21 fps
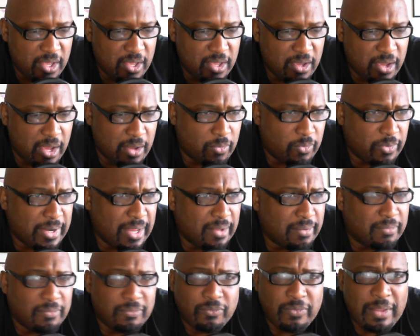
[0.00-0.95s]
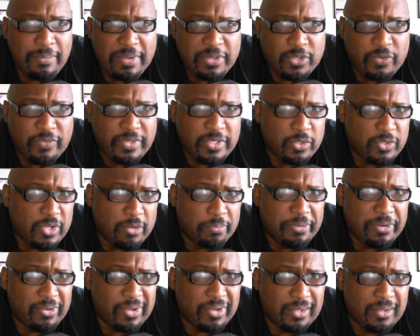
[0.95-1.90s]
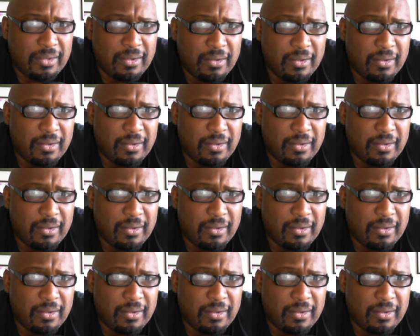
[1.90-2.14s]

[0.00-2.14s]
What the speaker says: When I met Jovina, she was on a period.